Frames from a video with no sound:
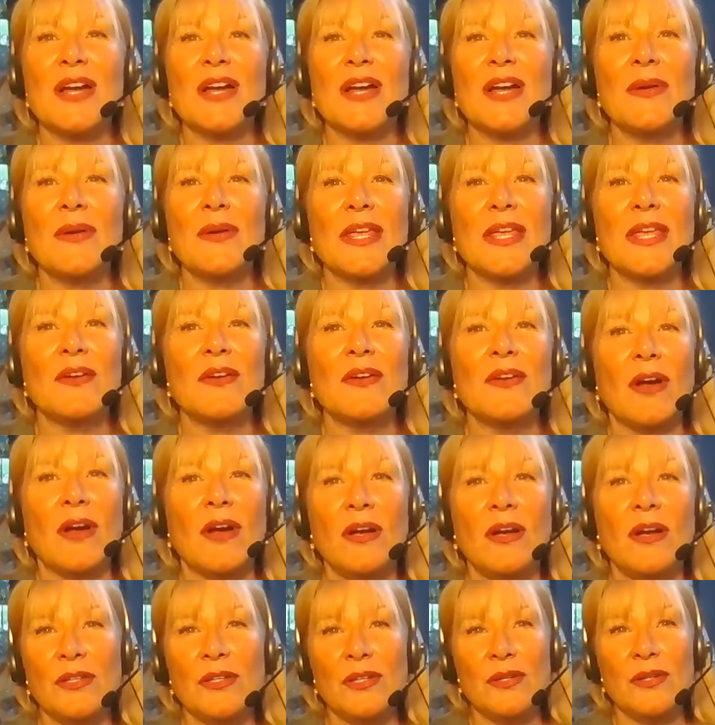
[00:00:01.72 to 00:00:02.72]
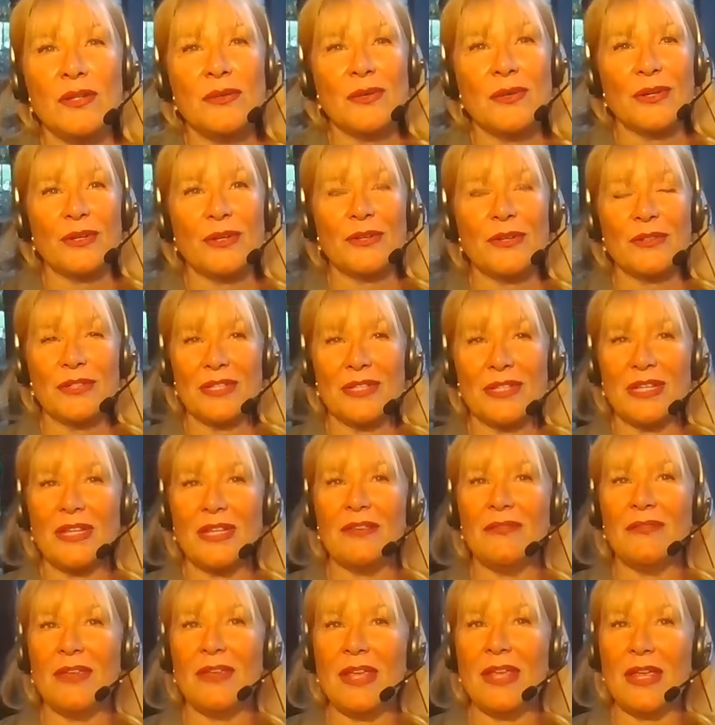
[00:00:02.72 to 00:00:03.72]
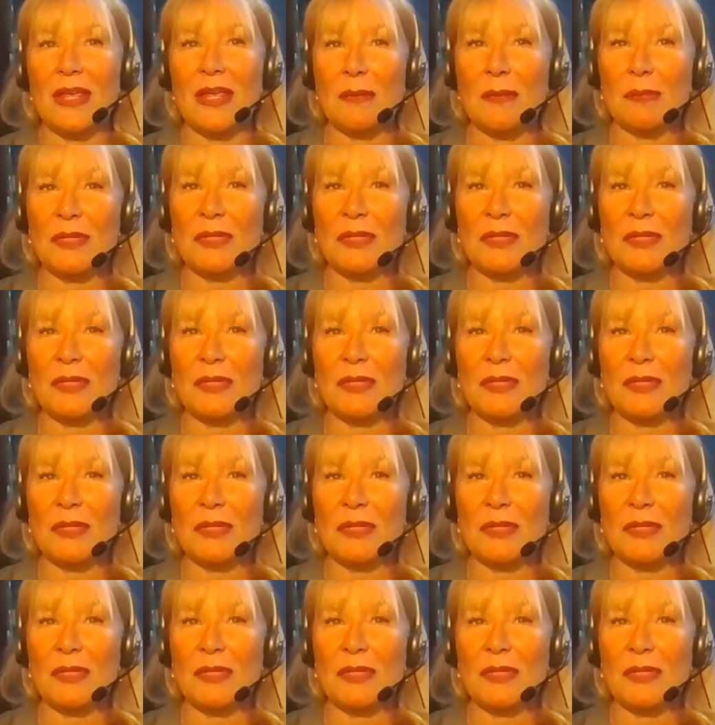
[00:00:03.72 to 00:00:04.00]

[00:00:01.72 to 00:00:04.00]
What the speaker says: here on New Earth TV.